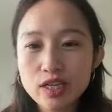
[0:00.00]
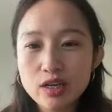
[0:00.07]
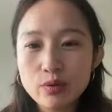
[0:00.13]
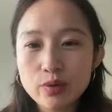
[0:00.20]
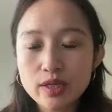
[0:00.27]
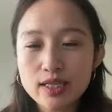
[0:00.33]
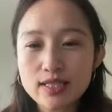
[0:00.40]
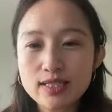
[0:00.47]

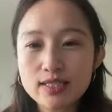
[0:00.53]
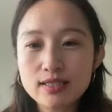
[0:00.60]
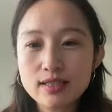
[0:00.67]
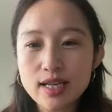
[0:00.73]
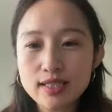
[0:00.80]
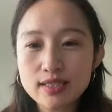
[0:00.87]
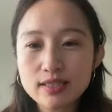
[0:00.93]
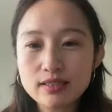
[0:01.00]
We're going to
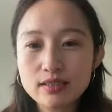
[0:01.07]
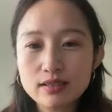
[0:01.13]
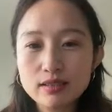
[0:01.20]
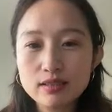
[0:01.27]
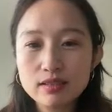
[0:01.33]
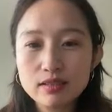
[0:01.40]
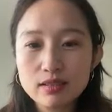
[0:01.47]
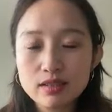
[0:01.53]
select
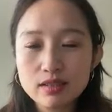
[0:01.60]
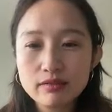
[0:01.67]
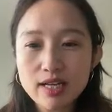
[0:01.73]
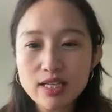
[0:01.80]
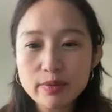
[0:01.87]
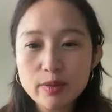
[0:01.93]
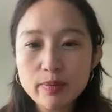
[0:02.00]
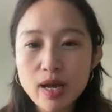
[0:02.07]
the
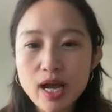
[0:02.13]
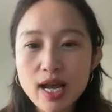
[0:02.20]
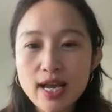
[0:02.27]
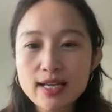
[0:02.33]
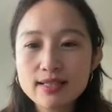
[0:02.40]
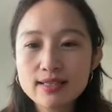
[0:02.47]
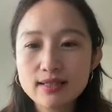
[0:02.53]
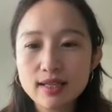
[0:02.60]
Raspberry
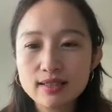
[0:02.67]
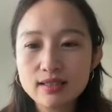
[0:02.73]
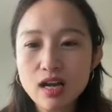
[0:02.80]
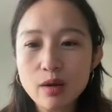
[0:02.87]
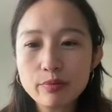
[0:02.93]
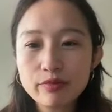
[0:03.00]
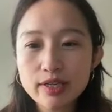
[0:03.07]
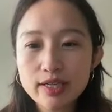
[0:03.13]
Pi, select the
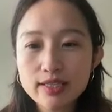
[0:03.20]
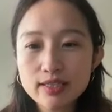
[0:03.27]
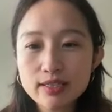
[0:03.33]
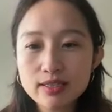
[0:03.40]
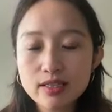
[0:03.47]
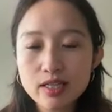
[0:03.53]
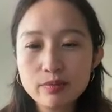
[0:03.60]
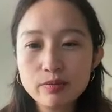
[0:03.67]
operating
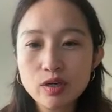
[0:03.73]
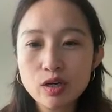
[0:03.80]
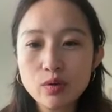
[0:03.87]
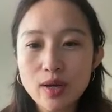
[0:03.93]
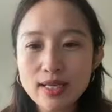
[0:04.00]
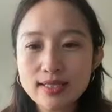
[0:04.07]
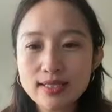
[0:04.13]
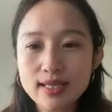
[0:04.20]
system,
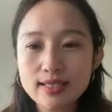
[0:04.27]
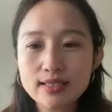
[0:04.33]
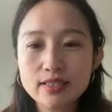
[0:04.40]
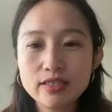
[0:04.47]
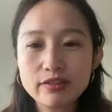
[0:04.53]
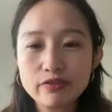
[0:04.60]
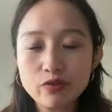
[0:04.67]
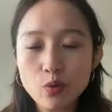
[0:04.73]
OS Lite
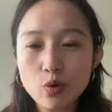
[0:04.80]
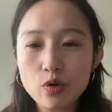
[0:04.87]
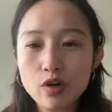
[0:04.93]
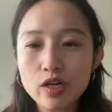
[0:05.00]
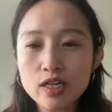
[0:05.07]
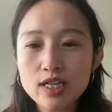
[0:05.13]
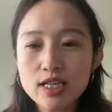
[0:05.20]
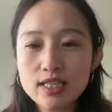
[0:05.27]

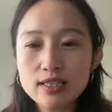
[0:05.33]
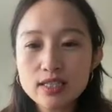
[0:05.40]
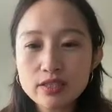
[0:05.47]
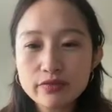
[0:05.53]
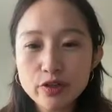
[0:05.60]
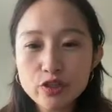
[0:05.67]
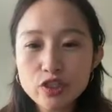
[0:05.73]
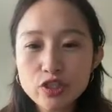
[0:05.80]
64. This
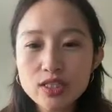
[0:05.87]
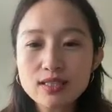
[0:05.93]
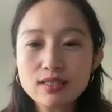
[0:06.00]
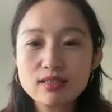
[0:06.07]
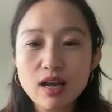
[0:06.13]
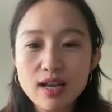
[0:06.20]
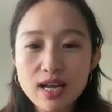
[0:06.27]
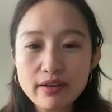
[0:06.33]
version does
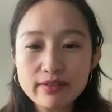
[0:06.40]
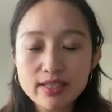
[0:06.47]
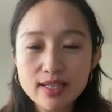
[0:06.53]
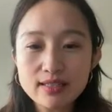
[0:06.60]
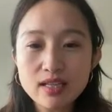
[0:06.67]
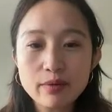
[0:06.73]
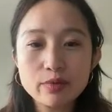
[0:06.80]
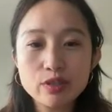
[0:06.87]
not have a
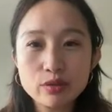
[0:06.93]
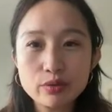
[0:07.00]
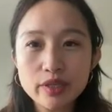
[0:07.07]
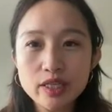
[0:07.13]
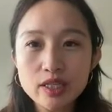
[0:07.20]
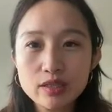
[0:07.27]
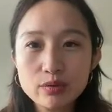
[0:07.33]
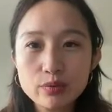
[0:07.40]
desktop
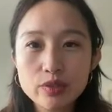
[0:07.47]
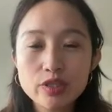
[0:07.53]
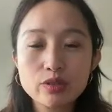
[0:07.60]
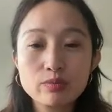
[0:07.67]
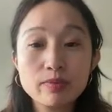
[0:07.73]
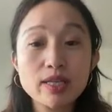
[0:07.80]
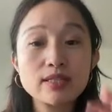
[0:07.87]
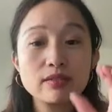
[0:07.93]
GUI, which
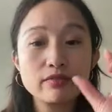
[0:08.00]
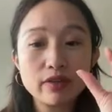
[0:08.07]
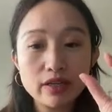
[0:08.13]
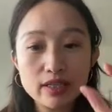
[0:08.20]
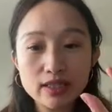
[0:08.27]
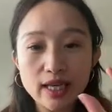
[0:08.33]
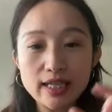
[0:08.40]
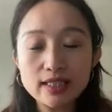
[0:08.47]
makes it
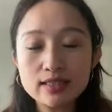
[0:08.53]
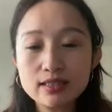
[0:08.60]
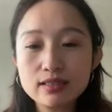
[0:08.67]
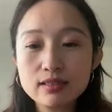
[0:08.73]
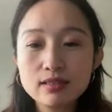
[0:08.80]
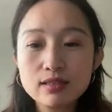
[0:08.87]
very light.